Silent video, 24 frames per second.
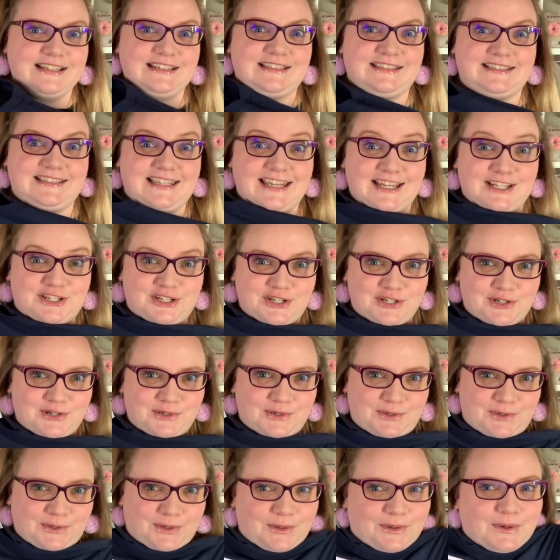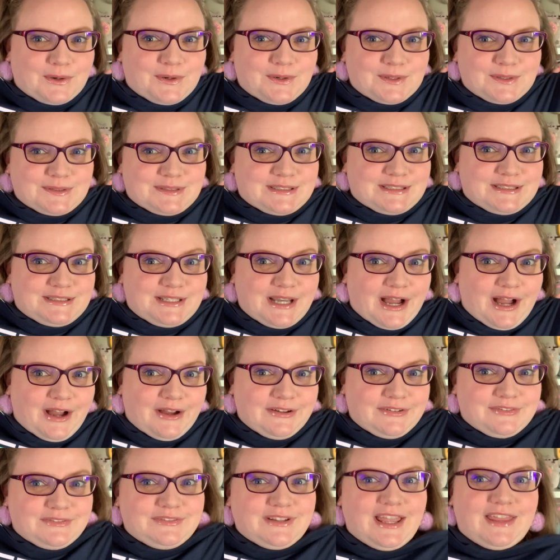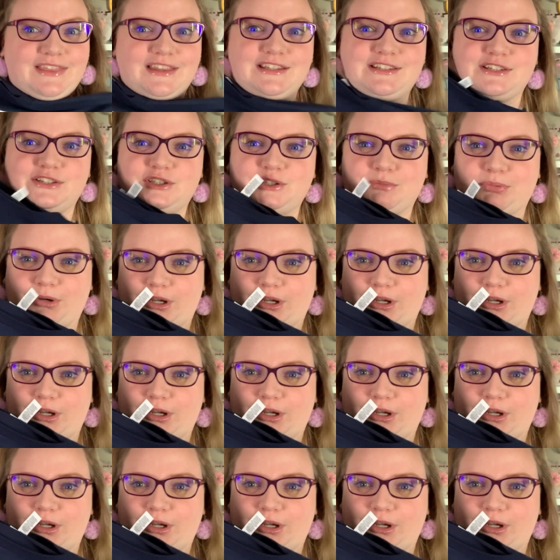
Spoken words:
digital stuff and this is super